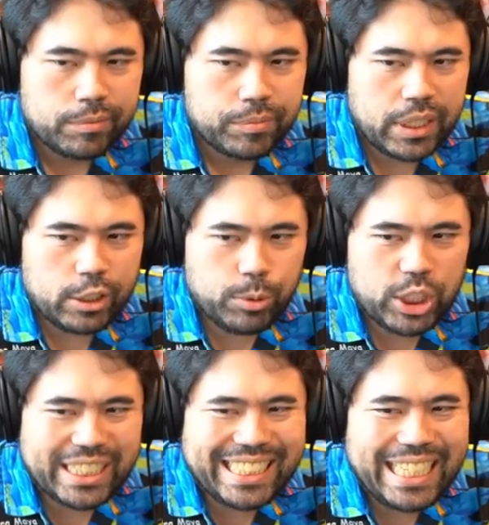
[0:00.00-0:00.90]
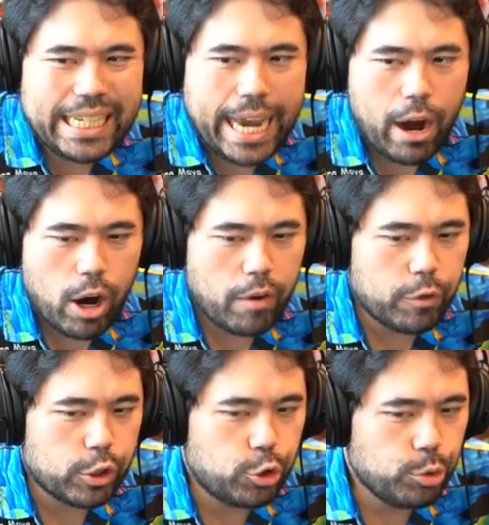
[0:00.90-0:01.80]
Thank you so much to C Kara for
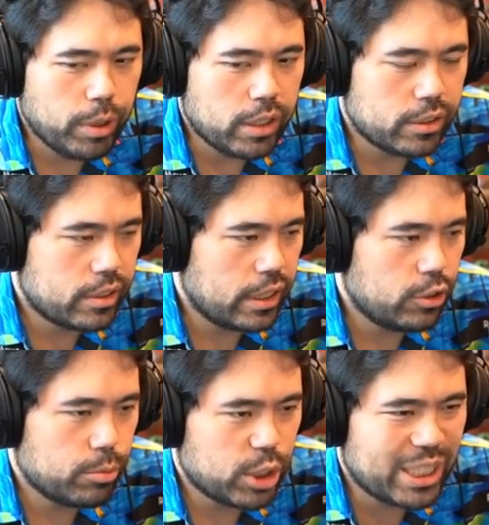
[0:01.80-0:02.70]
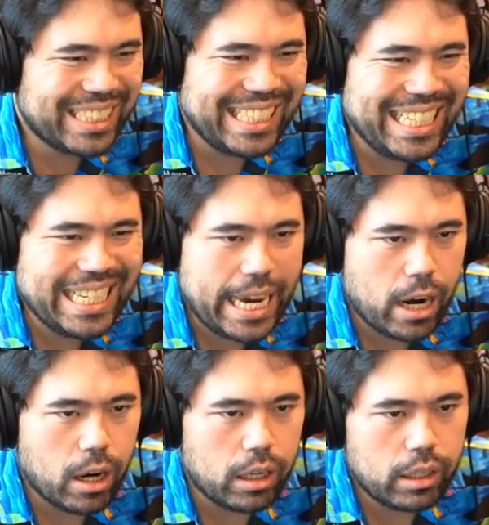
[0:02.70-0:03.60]
the two months. Thank you so much to C
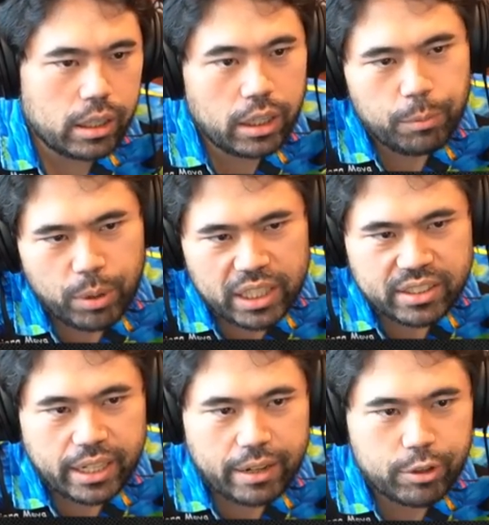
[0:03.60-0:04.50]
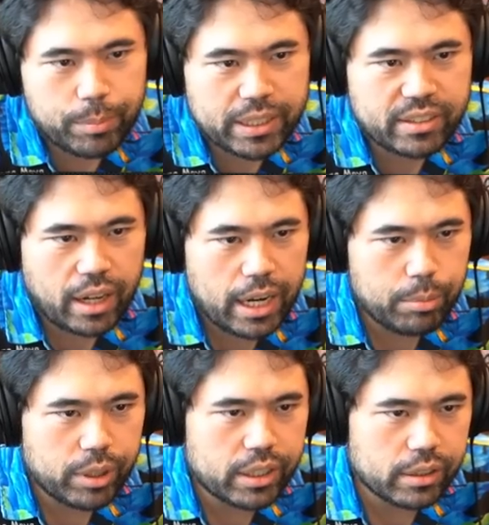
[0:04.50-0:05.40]
Kara. On the bright side, I have the best
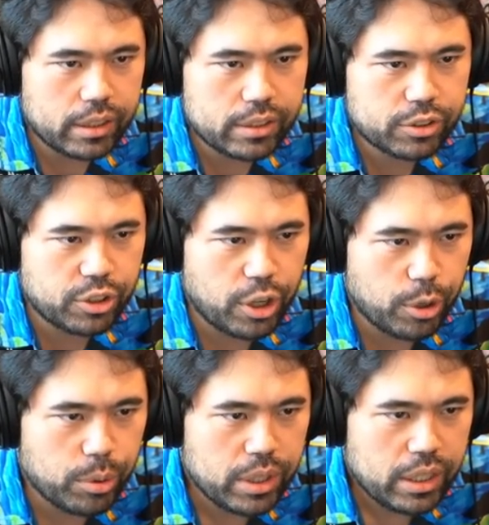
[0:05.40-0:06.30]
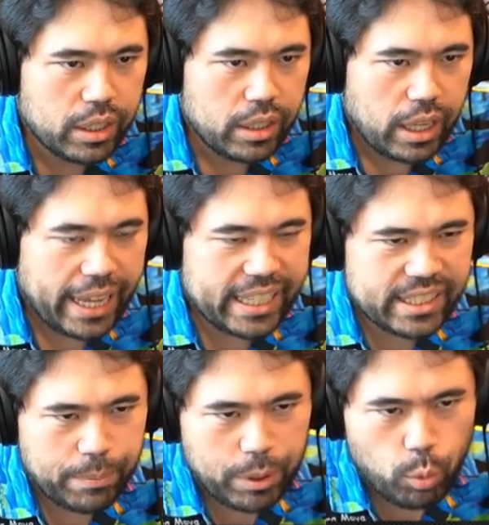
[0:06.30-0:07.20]
tiebreak at least. So I guess
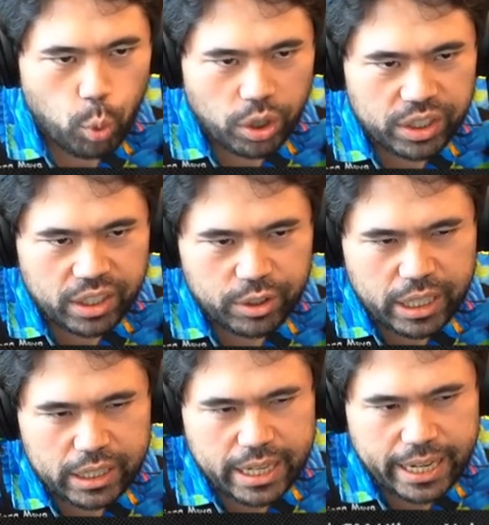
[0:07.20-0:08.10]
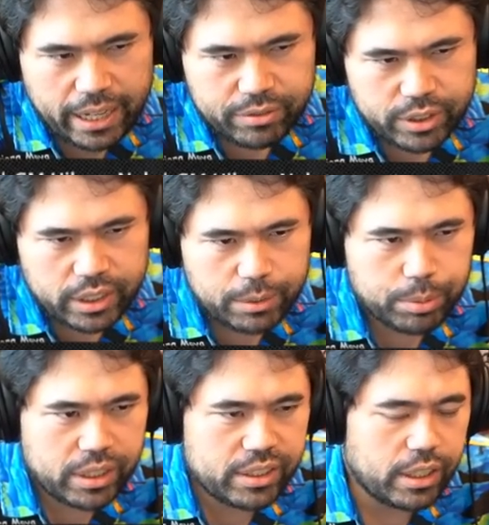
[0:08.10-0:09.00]
I play one of the other eight and a halfs and he
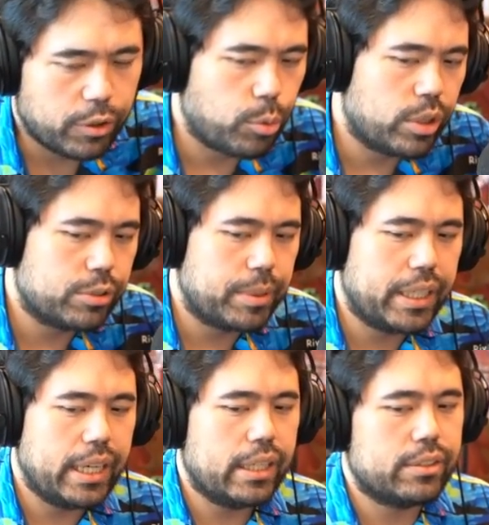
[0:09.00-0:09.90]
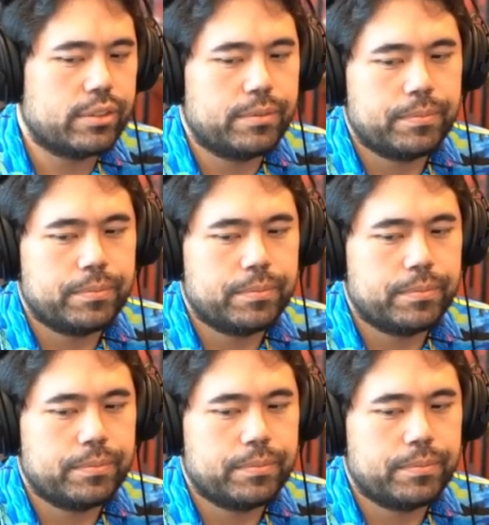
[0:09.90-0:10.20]
plays the other one is my guess.